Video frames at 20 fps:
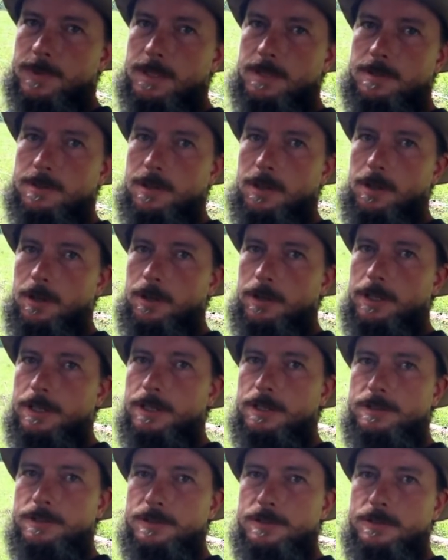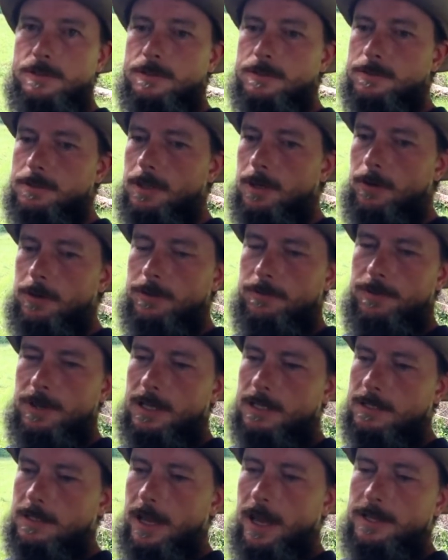So it's going
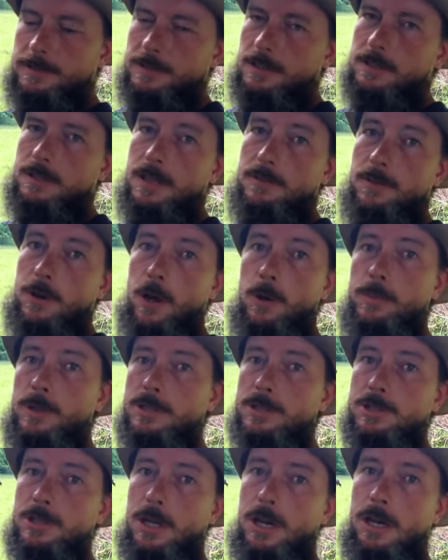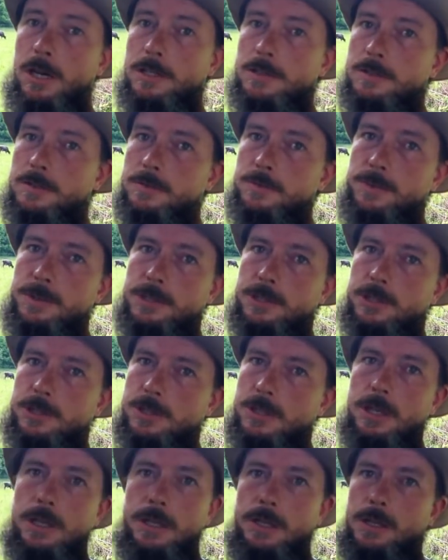fantastic. They've all been shocked,
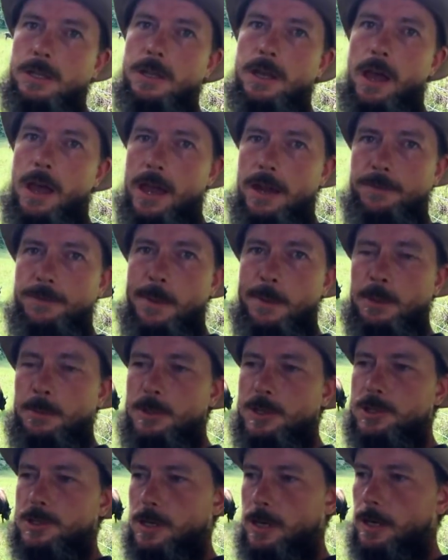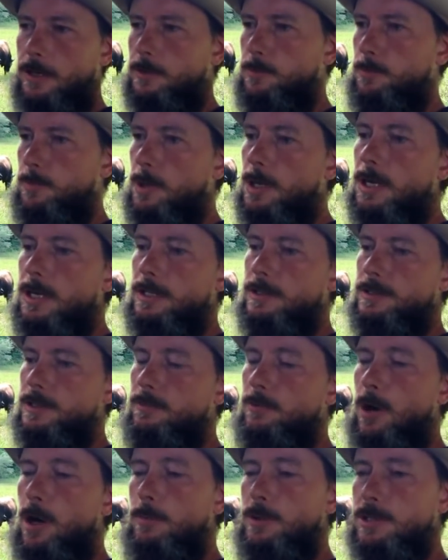which I hate for them to be shocked, but
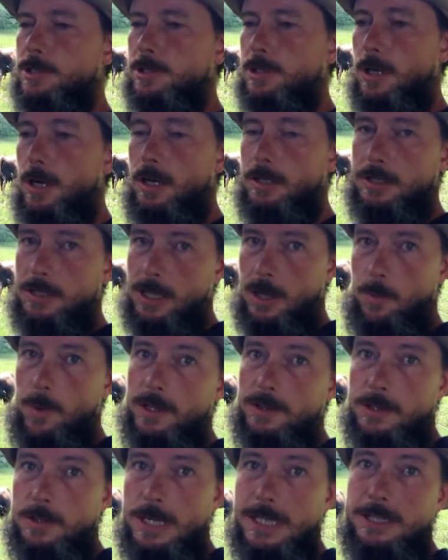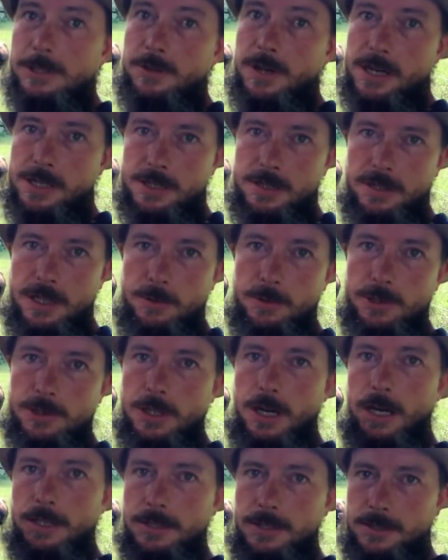they've all been shocked and they went the right direction. They were
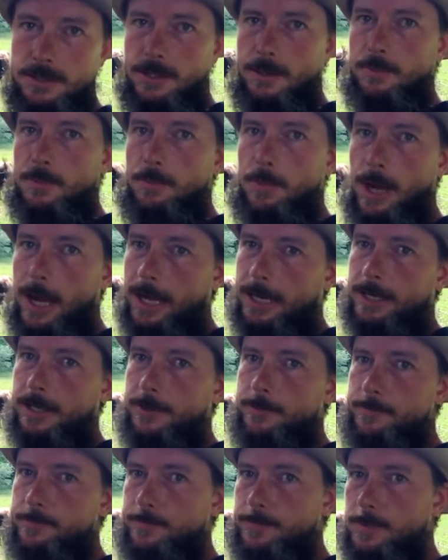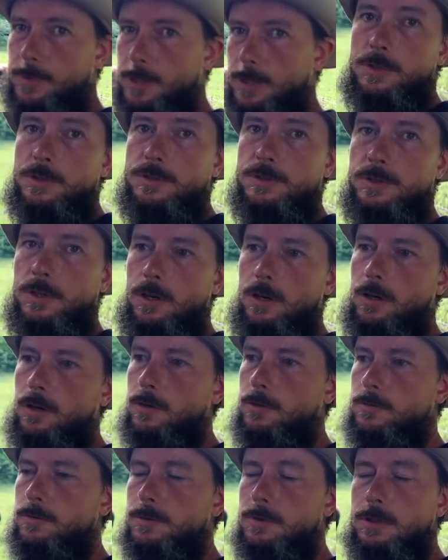shocked and jumped back.
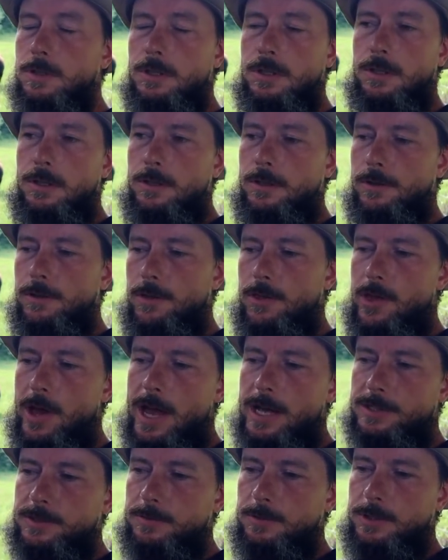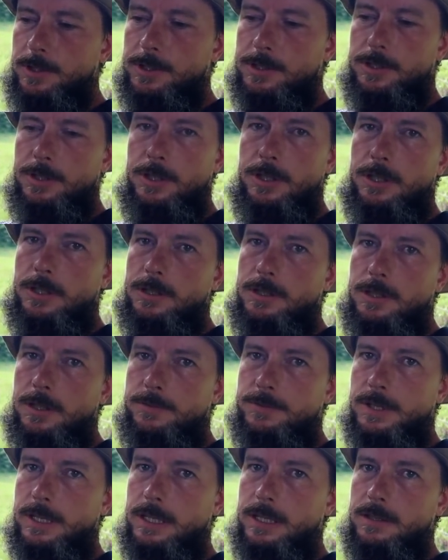So that's really good.
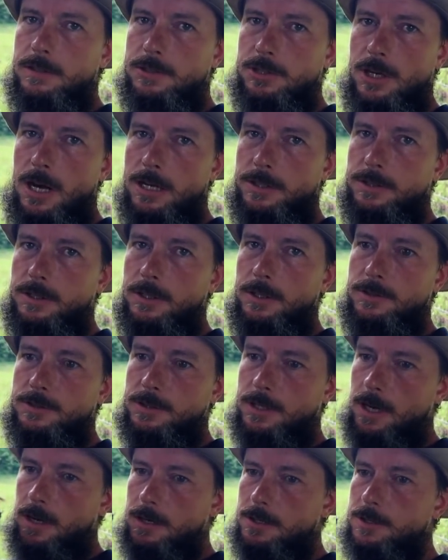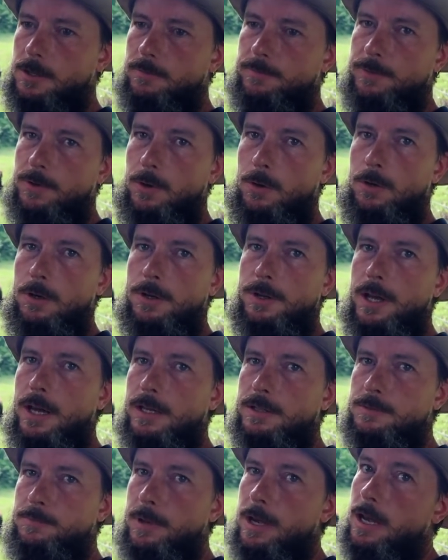If they get shocked and go scared to jump forward,
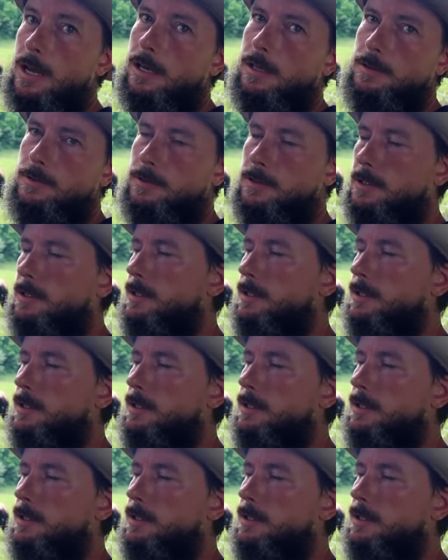that's bad.